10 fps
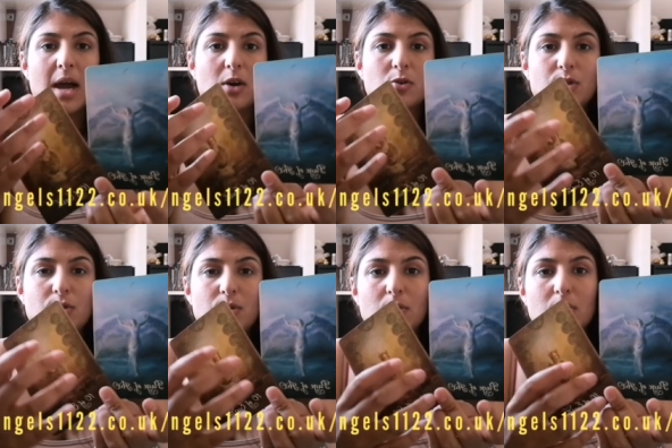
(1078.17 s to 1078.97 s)
how
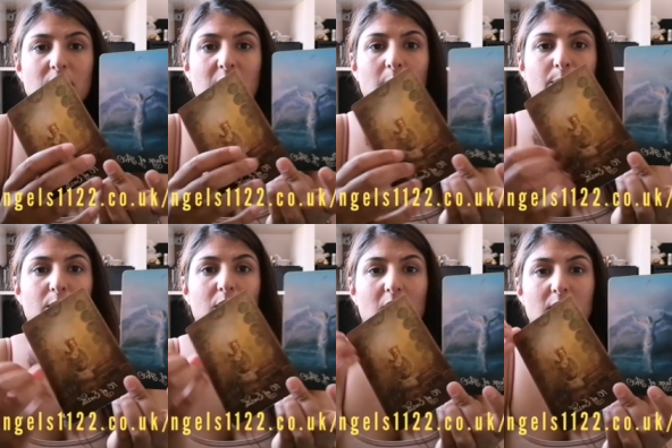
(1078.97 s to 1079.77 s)
to keep
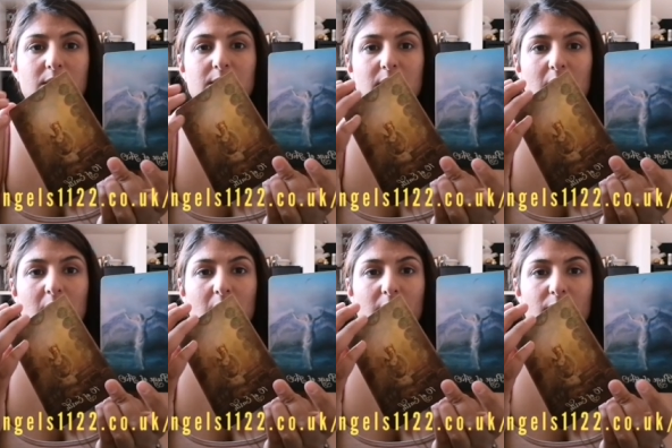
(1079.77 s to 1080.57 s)
you guys
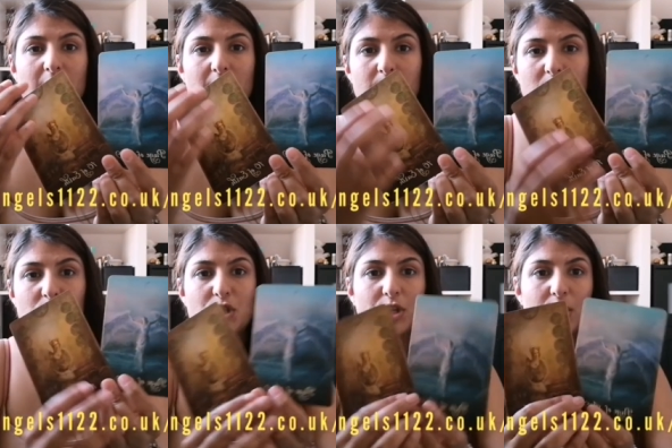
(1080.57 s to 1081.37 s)
uh, very
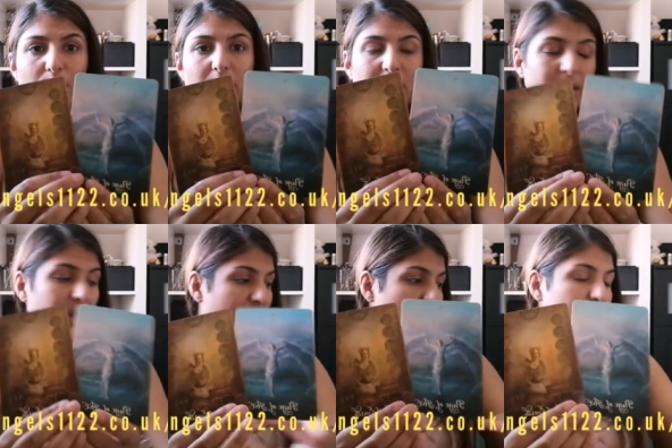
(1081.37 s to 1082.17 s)
much, you know, in
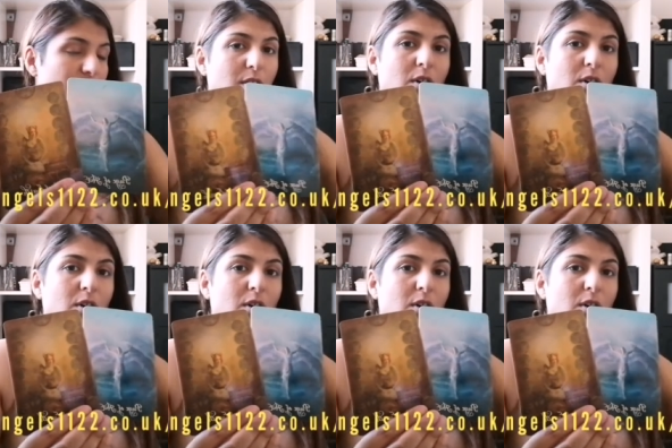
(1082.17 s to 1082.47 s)
the element